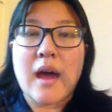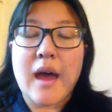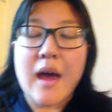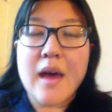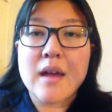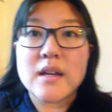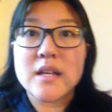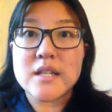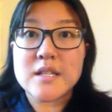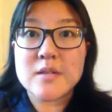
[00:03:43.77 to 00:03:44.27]

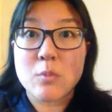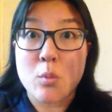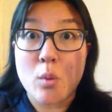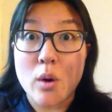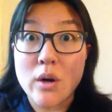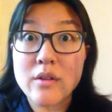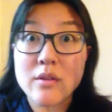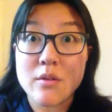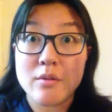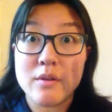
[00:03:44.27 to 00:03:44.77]
And it's
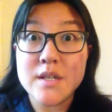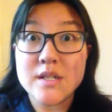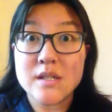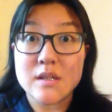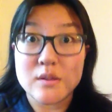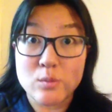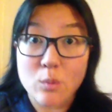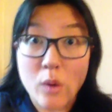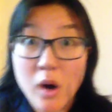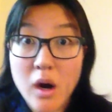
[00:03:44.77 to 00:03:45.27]
one of the
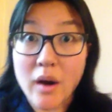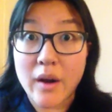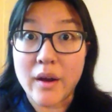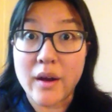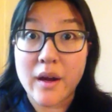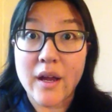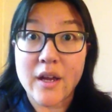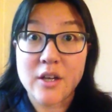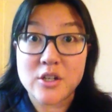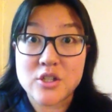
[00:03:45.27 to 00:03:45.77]
reasons why
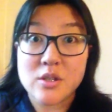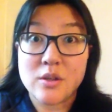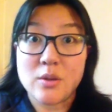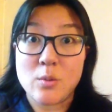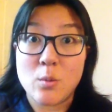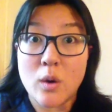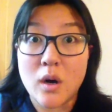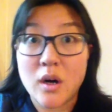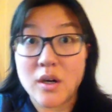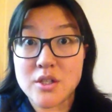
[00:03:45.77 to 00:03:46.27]
I actually
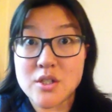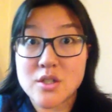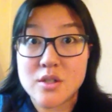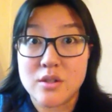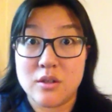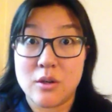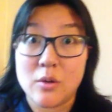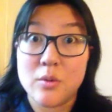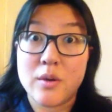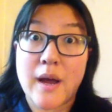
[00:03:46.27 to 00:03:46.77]
watch,
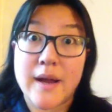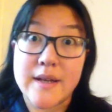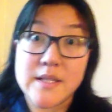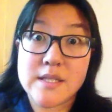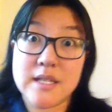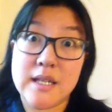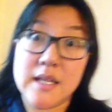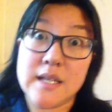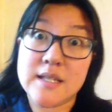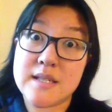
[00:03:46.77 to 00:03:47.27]

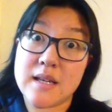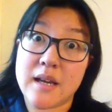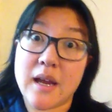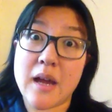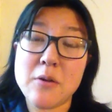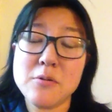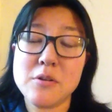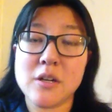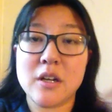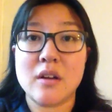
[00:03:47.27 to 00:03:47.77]
19 Kids and
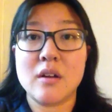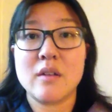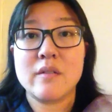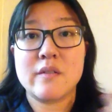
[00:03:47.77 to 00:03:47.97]
Counting,